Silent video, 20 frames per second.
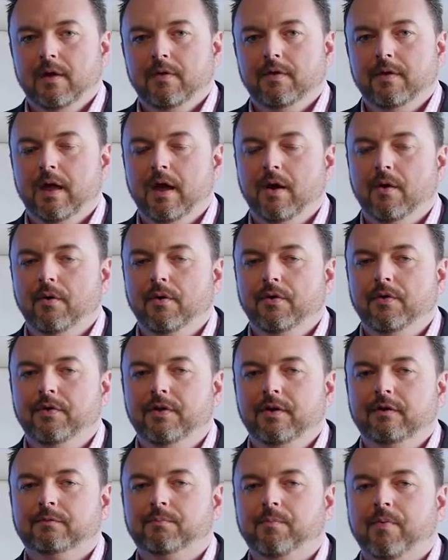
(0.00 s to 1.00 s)
Now,
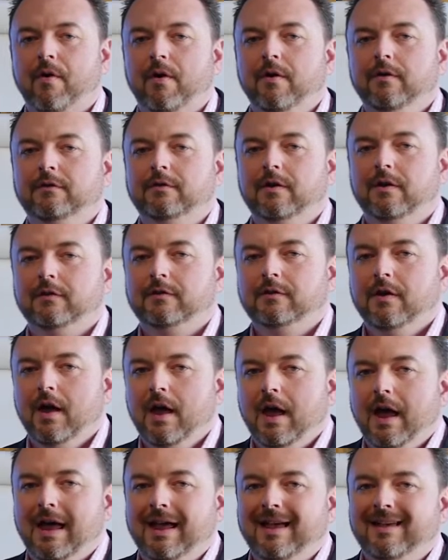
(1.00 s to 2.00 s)
this process
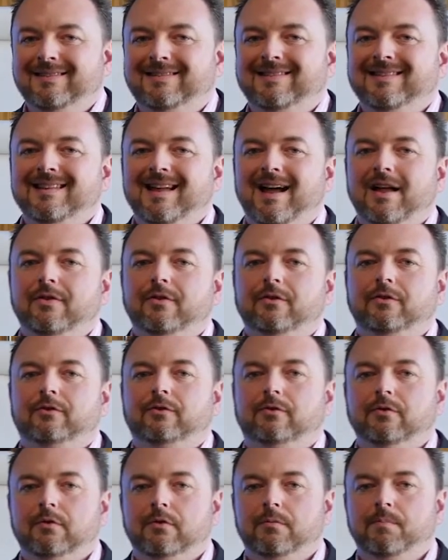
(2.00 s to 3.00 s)
isn't
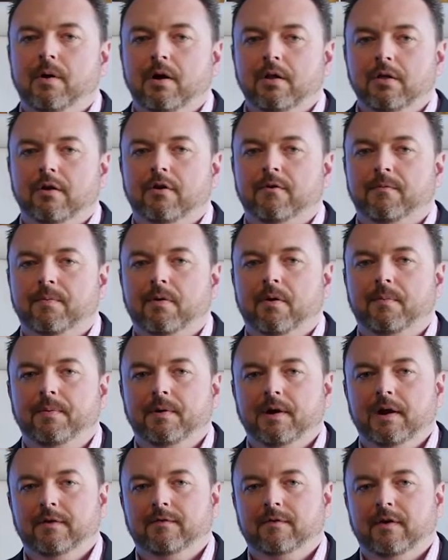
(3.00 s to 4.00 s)
understood by a lot of
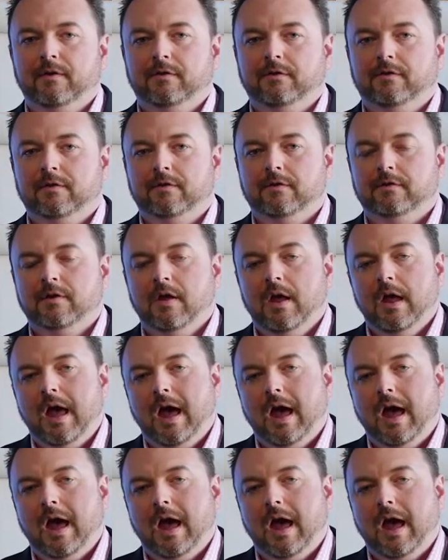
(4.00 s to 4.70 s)
property investors,